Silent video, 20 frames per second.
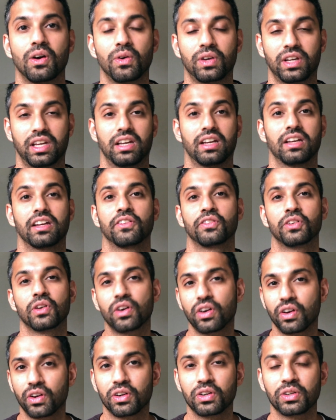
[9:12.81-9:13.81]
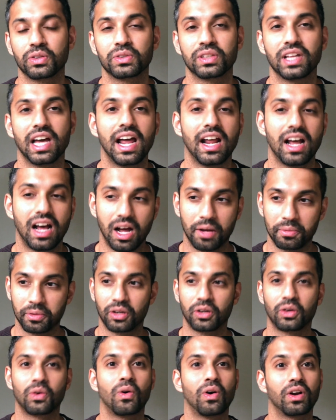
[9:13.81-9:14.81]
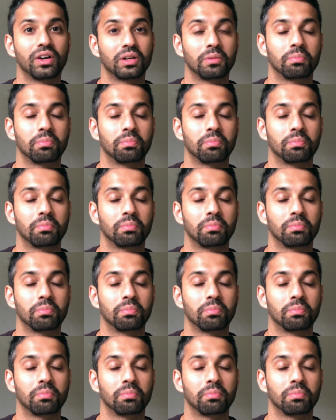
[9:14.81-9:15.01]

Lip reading: okay, if you're not going to do that, I'm going to go onto